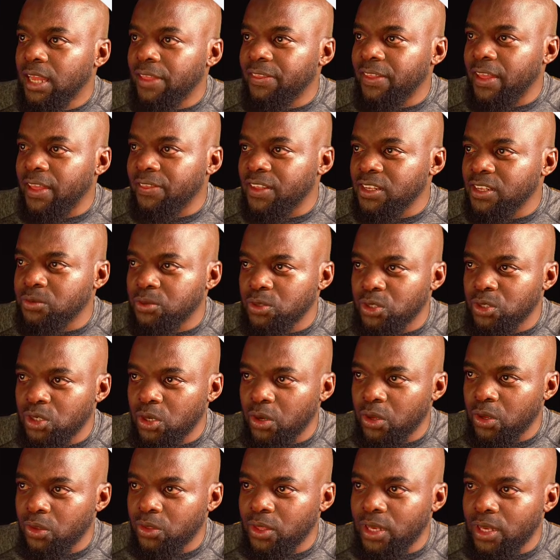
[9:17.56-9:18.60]
And then this will show
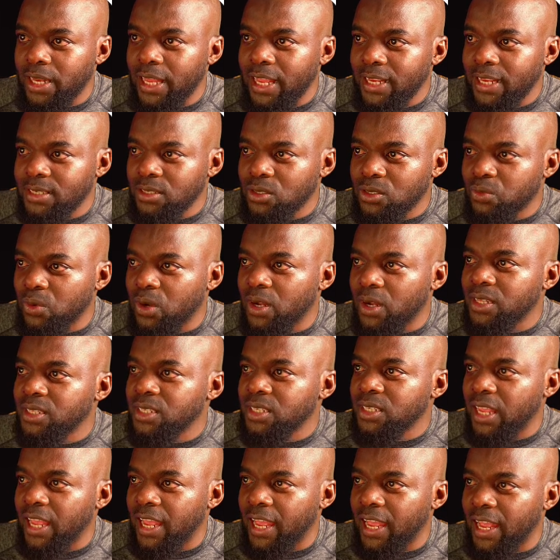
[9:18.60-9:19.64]
you the latest
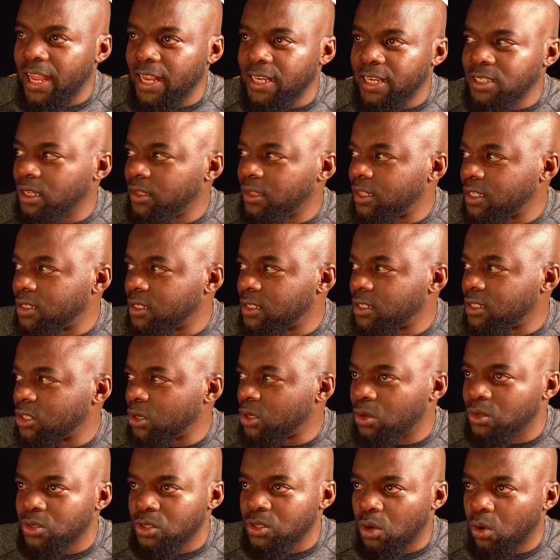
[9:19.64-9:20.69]
ones and this
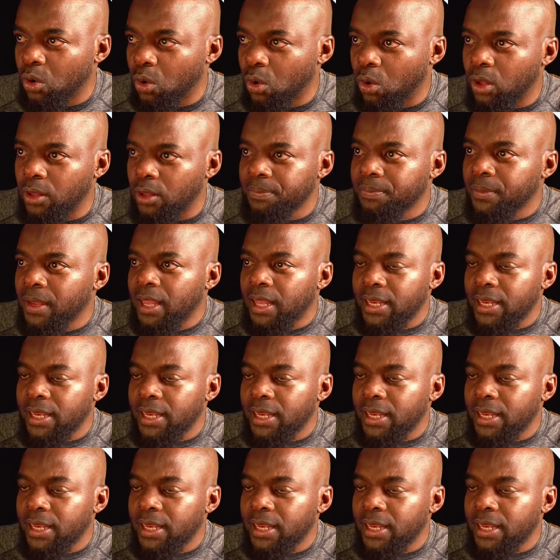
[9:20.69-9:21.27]
shows all.